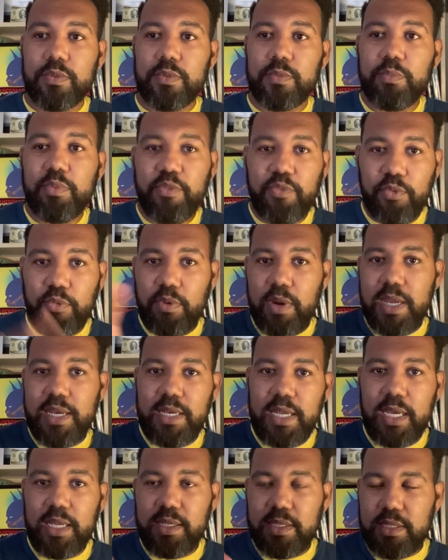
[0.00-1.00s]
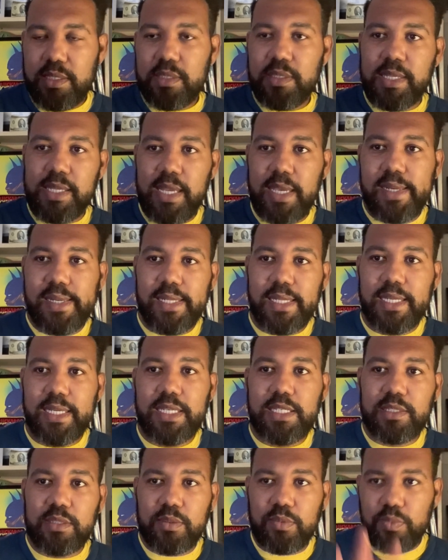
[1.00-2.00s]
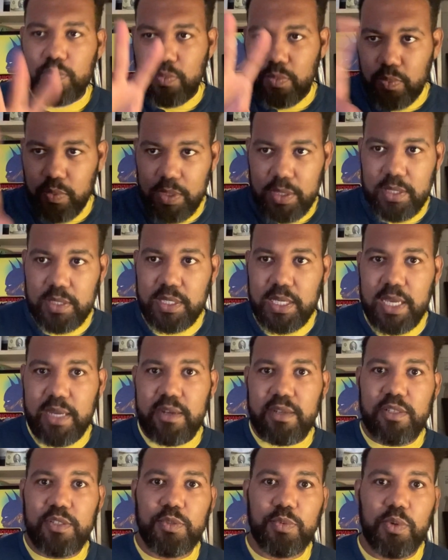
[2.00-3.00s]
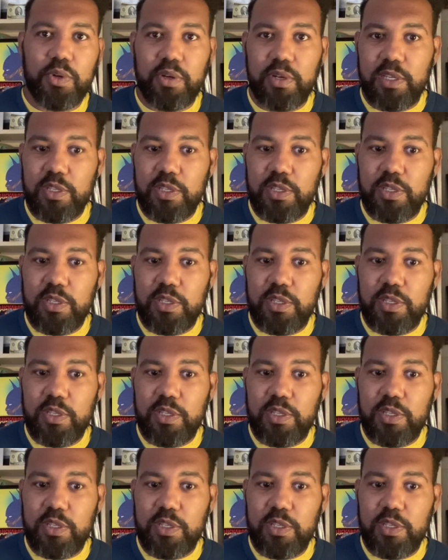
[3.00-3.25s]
But for right now, let's just analyze what this character's wearing.